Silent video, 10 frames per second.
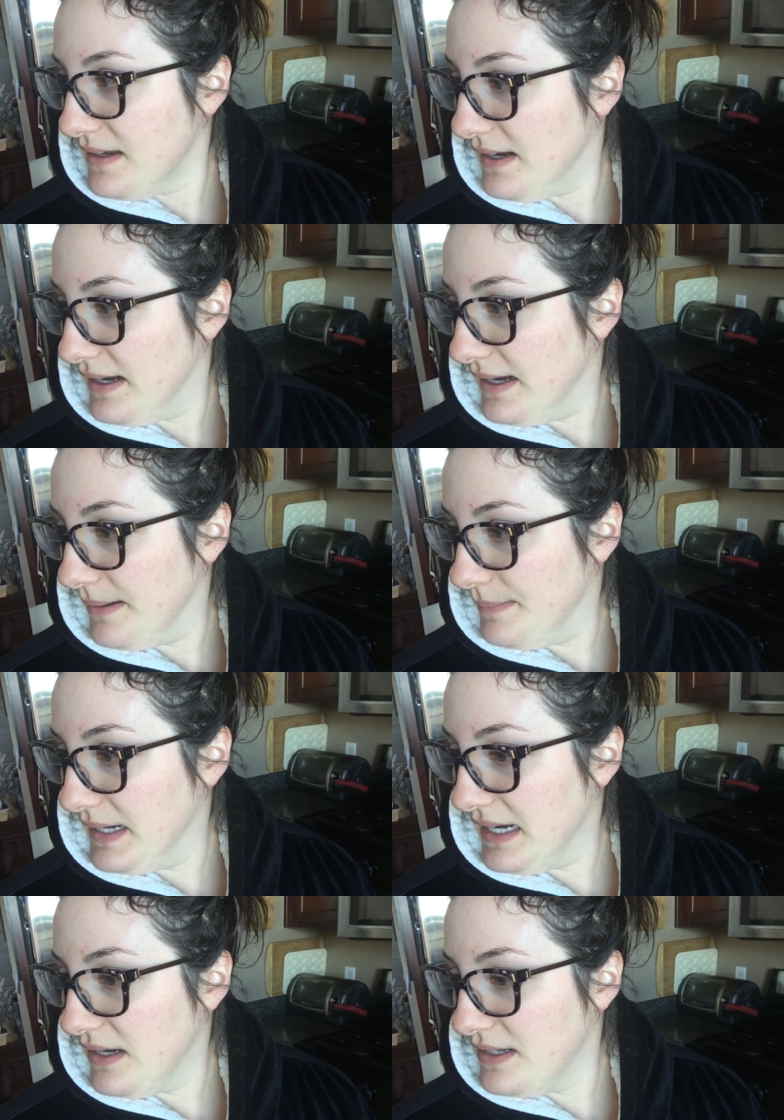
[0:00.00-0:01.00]
um,
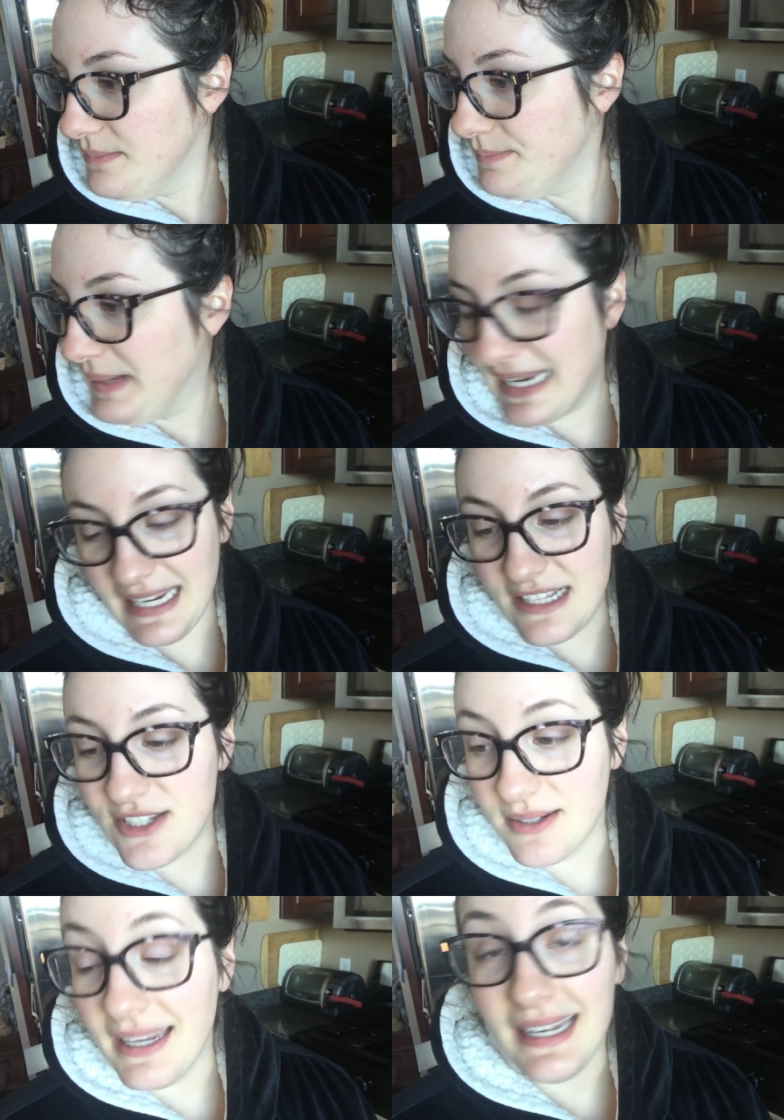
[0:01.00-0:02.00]
baking
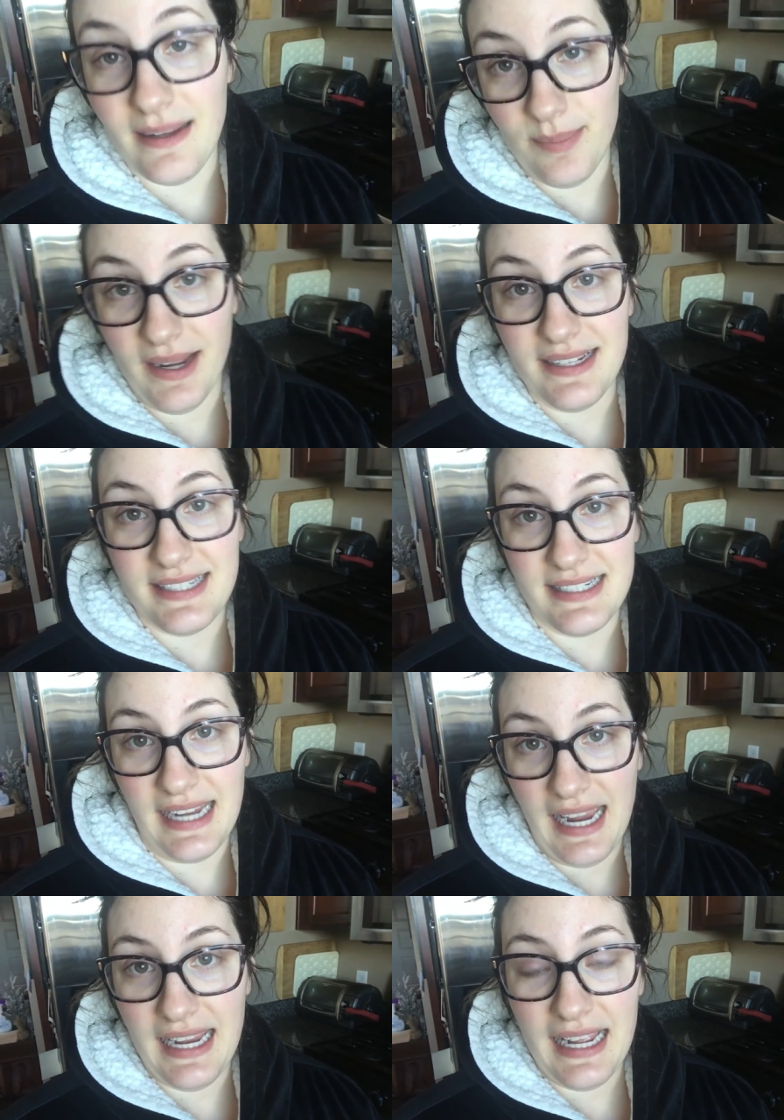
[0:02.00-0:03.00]
zucchini bread
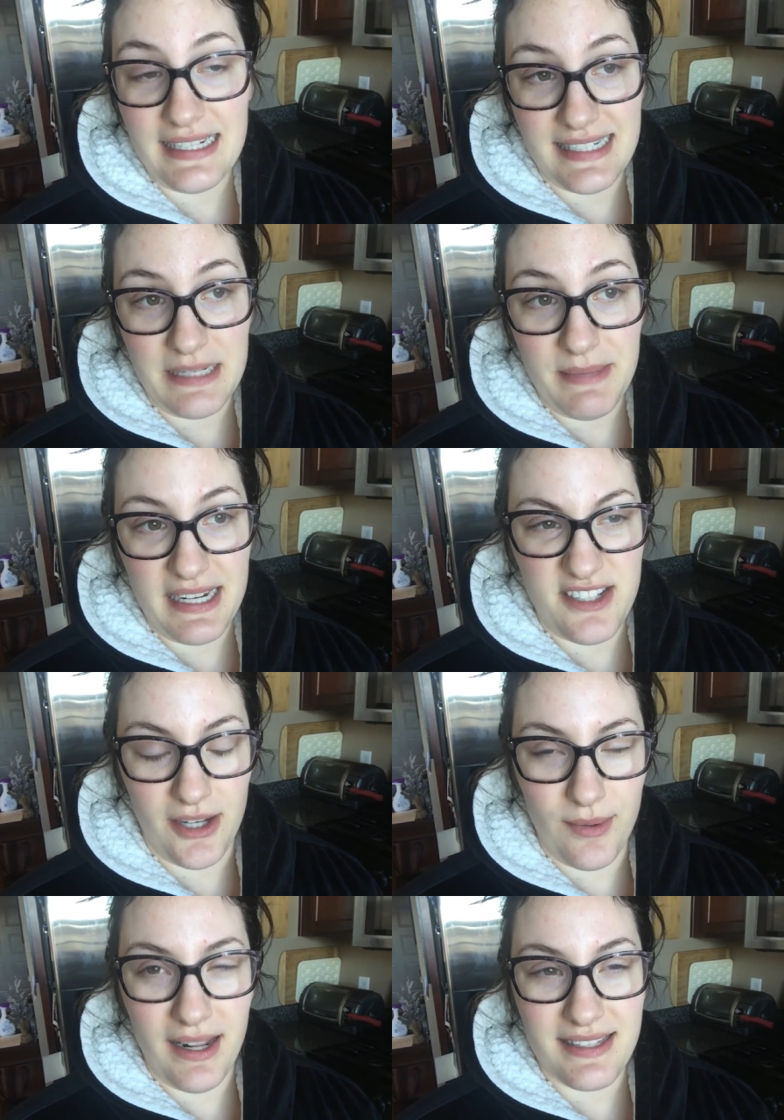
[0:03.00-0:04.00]
today. I did make
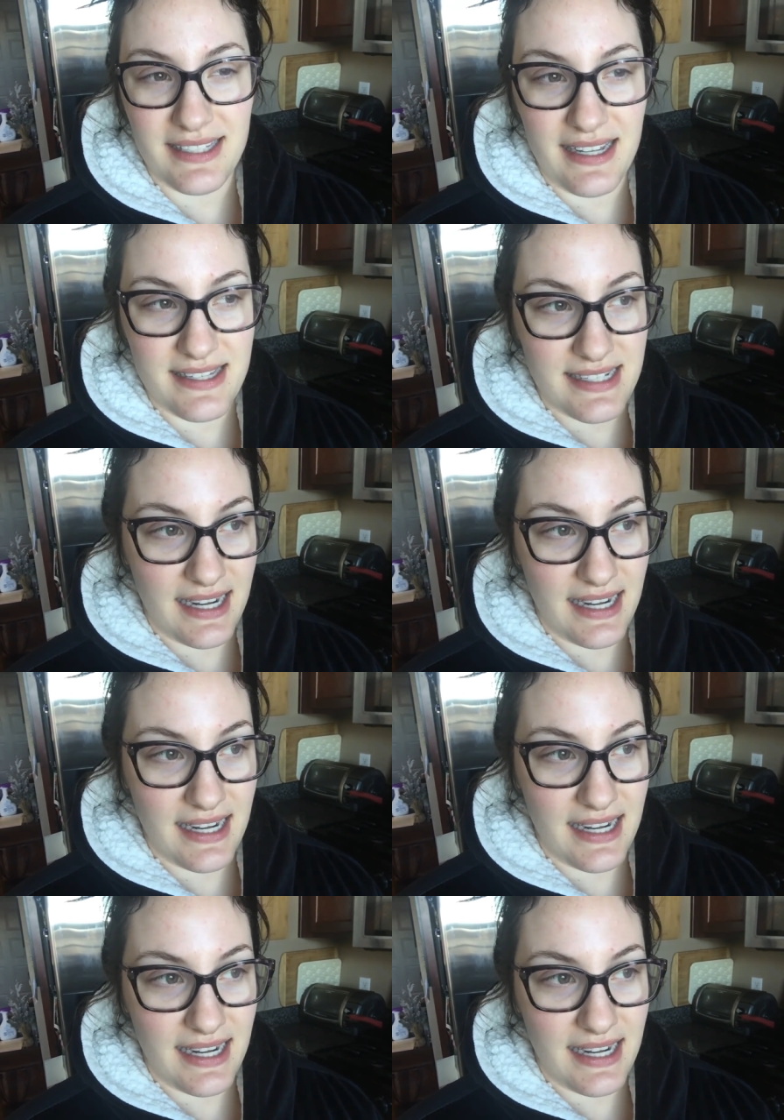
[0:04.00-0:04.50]
donuts last